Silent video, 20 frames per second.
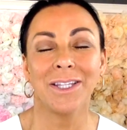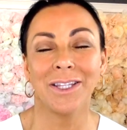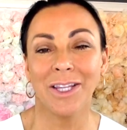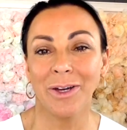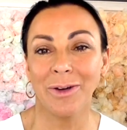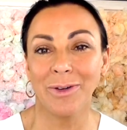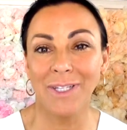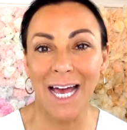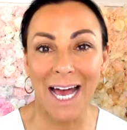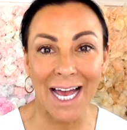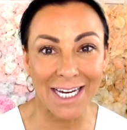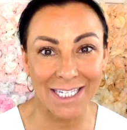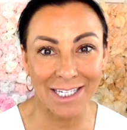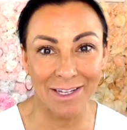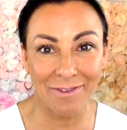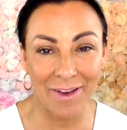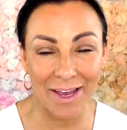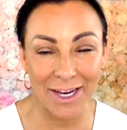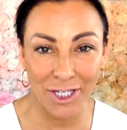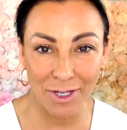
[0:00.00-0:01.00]
those
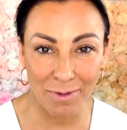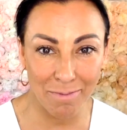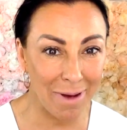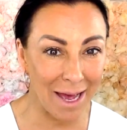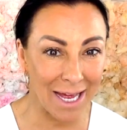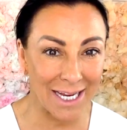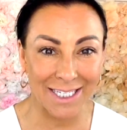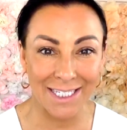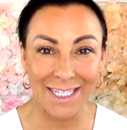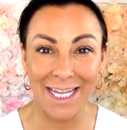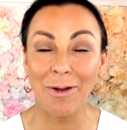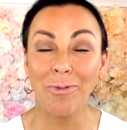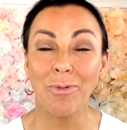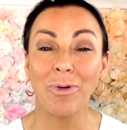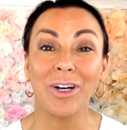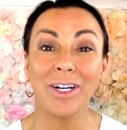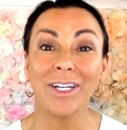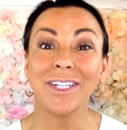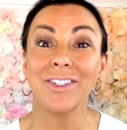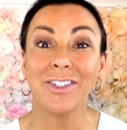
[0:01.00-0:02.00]
activation bands. They
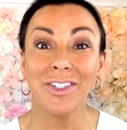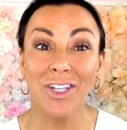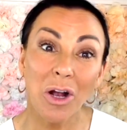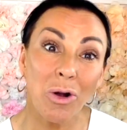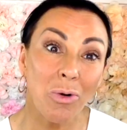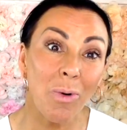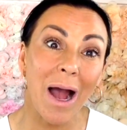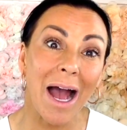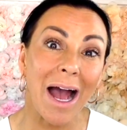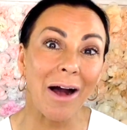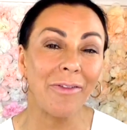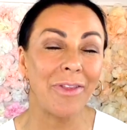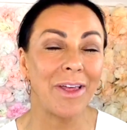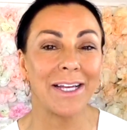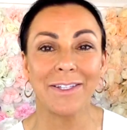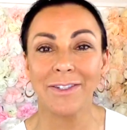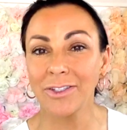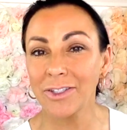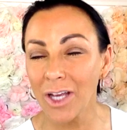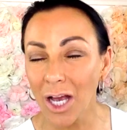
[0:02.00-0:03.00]
work so well,
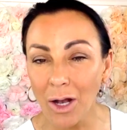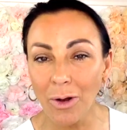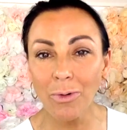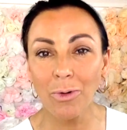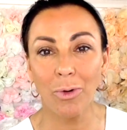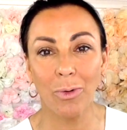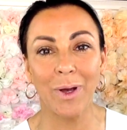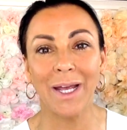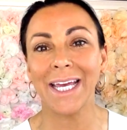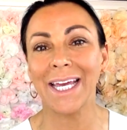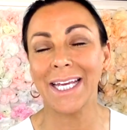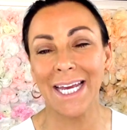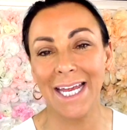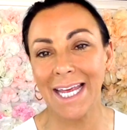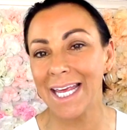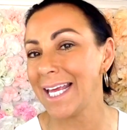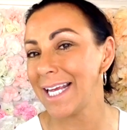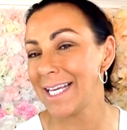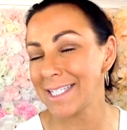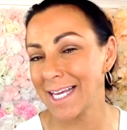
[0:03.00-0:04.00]
they're so quick and
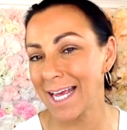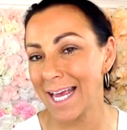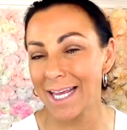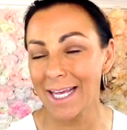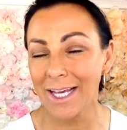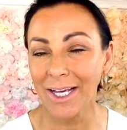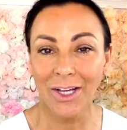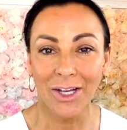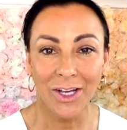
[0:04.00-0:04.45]
easy,